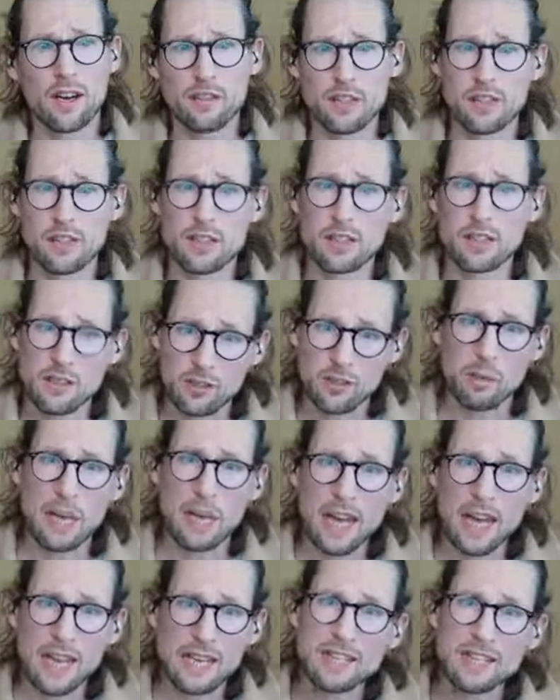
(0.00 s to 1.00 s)
If it
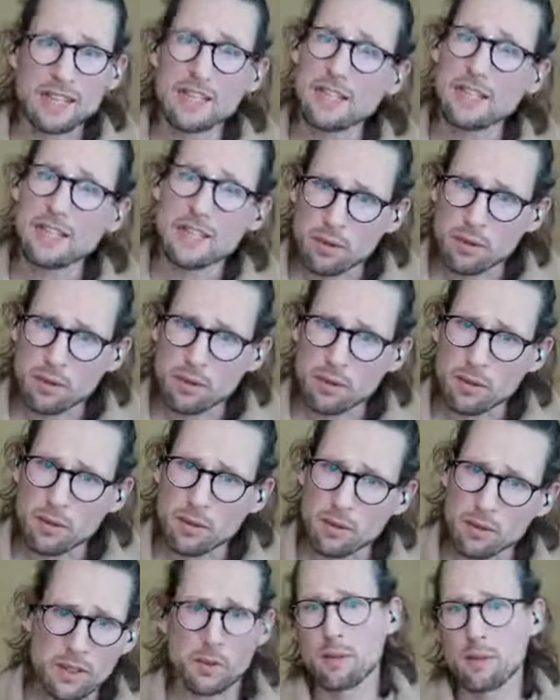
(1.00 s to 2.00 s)
sounds bad, then you
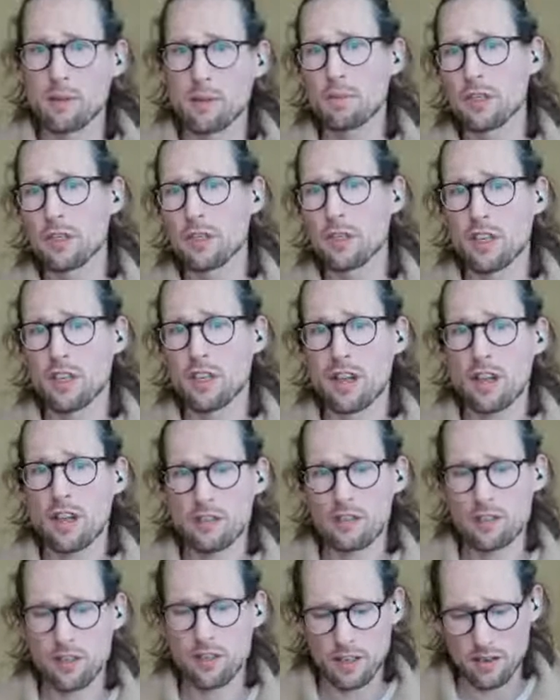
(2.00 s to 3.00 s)
probably don't want to
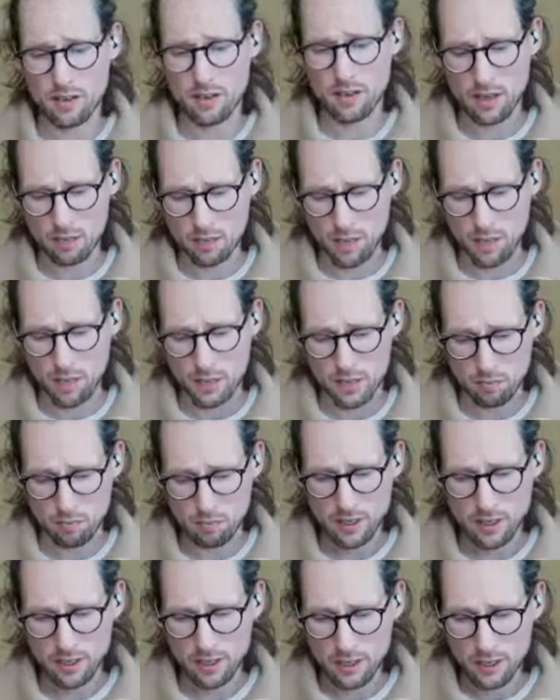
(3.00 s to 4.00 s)
push it live and
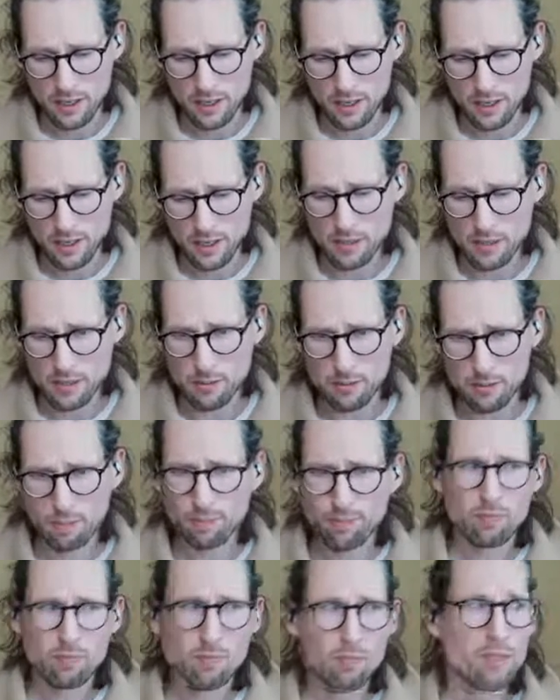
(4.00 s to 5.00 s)
make it better.
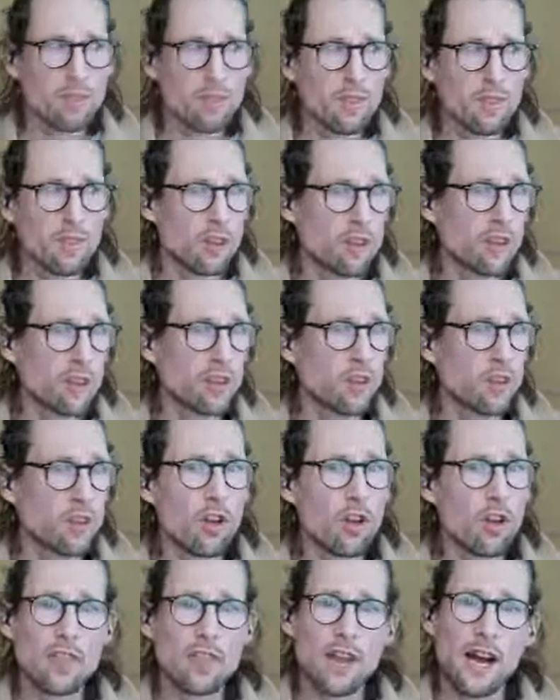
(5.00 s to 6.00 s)
So
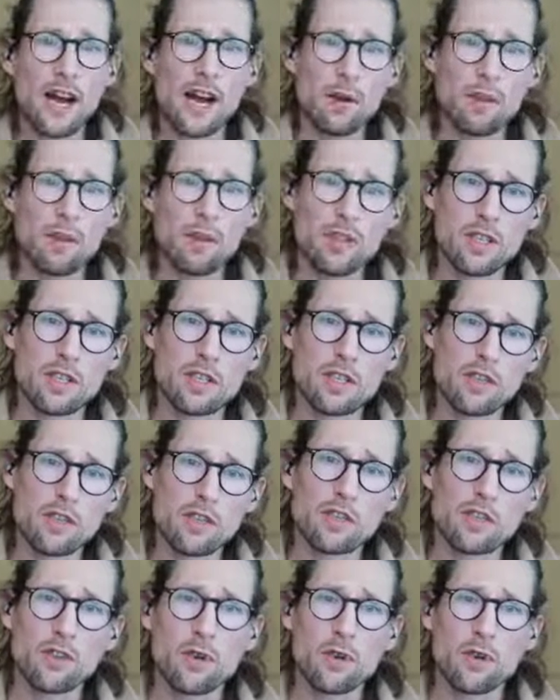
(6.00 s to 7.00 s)
there's all of that
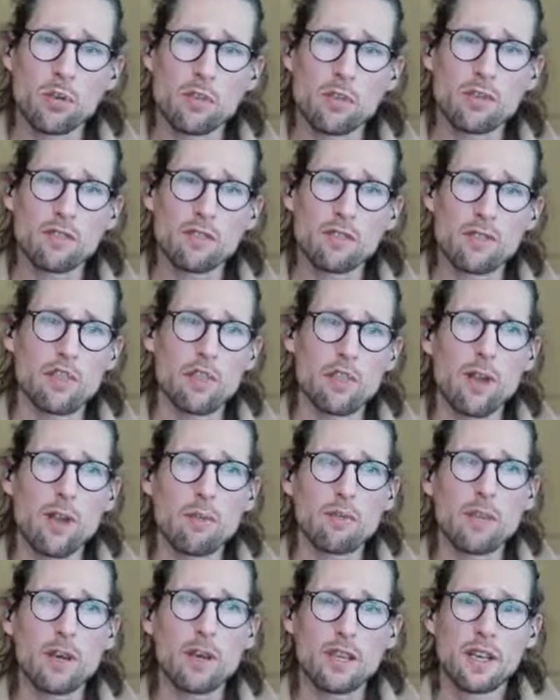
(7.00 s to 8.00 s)
within the scope of
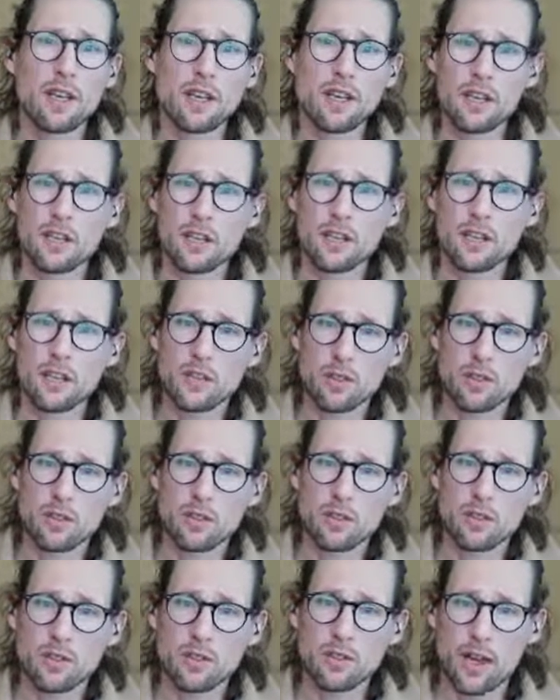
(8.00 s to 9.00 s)
the chatbot that you
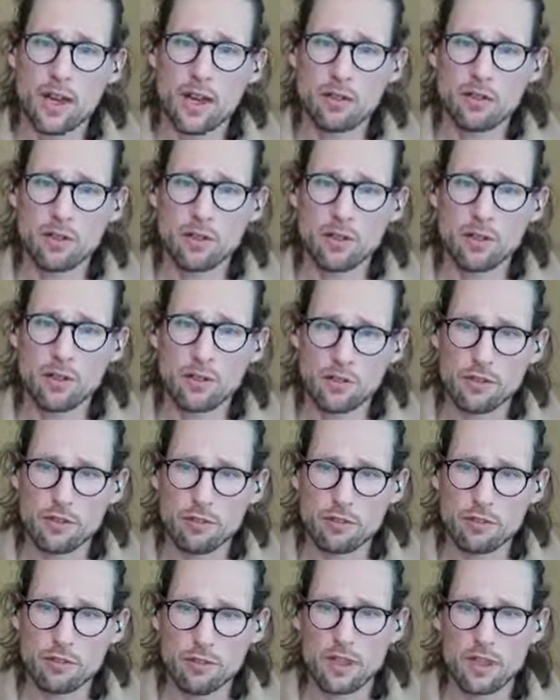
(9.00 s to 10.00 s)
can do to have
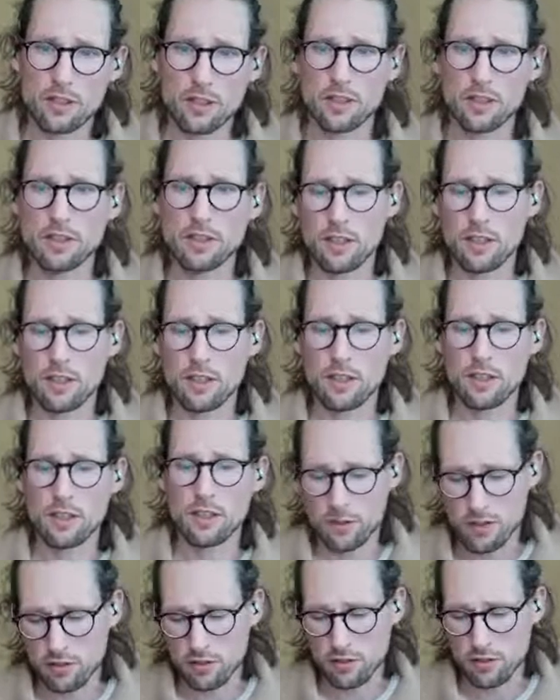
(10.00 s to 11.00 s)
those things
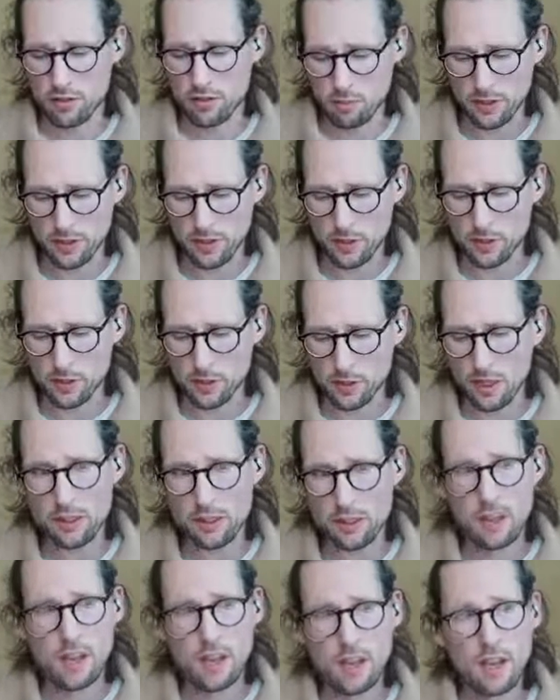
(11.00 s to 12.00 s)
as foundational
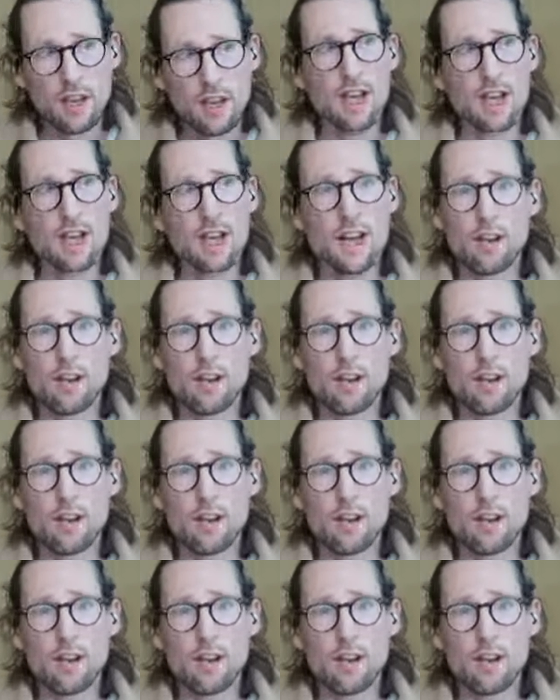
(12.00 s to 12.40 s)
building blocks.